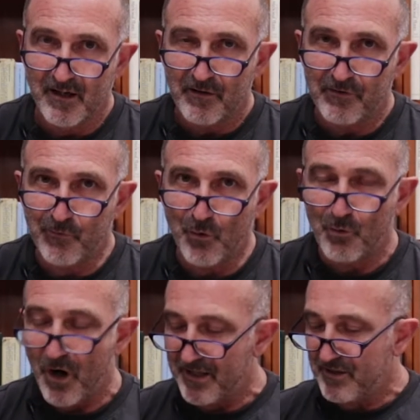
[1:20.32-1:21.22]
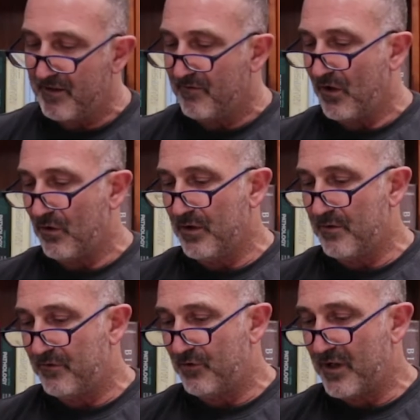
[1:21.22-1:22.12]
for writing volume
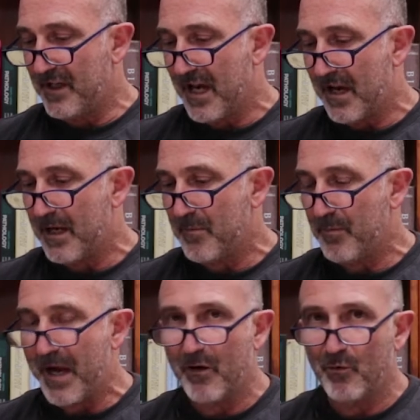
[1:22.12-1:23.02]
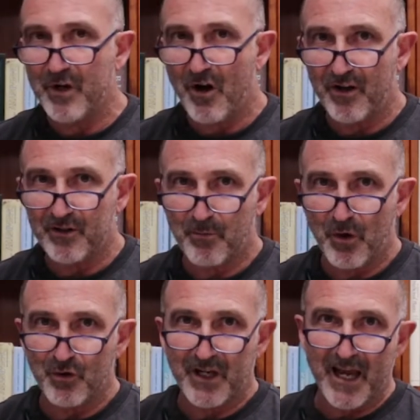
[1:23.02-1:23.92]
3 came about when I
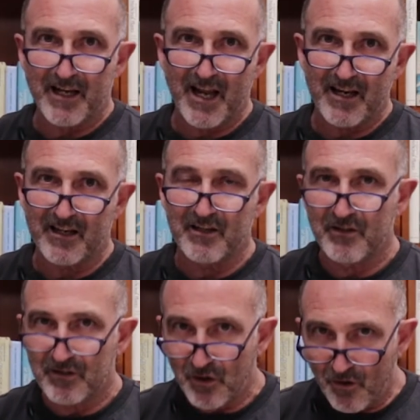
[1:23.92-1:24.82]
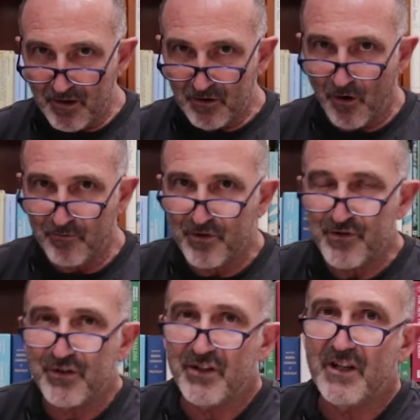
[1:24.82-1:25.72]
spoke at a
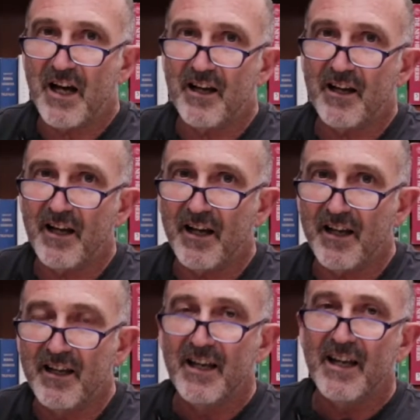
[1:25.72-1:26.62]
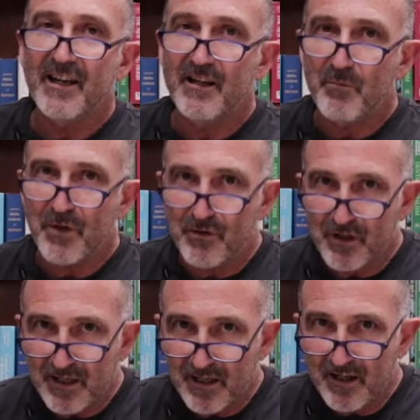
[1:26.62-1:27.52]
conference in Naha in
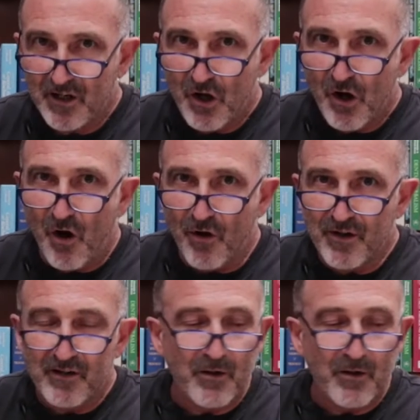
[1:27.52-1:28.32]
America on